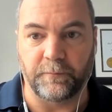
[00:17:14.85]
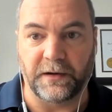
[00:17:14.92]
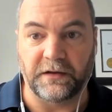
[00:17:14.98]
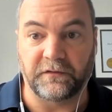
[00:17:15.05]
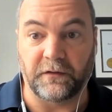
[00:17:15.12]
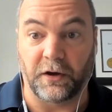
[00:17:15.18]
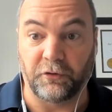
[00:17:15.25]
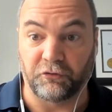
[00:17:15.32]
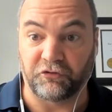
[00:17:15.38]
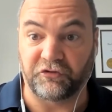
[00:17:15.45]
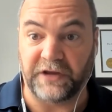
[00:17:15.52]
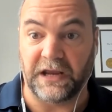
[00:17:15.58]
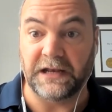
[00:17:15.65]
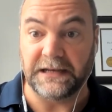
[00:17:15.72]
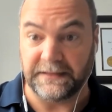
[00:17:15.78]
but it's
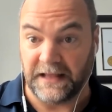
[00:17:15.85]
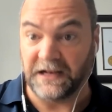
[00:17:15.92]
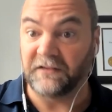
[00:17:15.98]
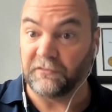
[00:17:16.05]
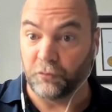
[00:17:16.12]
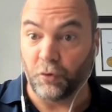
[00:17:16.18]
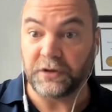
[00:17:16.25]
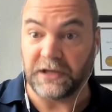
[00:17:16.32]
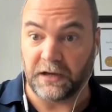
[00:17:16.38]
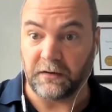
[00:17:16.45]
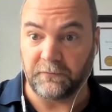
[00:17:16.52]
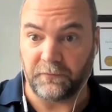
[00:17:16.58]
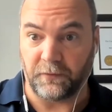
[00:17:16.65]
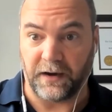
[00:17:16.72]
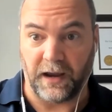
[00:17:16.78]
understanding that it's looking
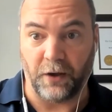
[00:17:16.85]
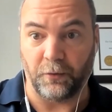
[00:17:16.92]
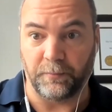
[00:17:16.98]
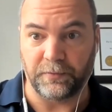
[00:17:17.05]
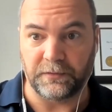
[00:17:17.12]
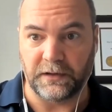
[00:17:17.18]
for help.